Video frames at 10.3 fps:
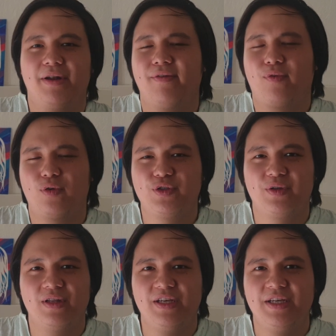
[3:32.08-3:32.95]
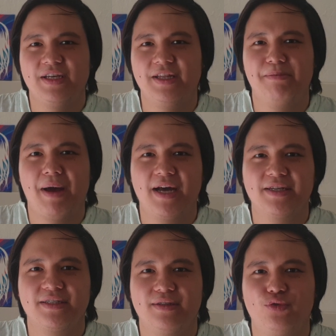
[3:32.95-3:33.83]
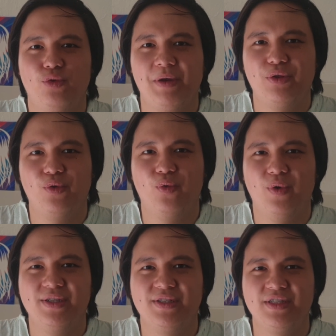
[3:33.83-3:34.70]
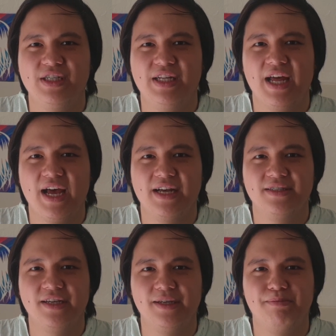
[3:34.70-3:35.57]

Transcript: unfortunately, in the past, the tomato was seen as a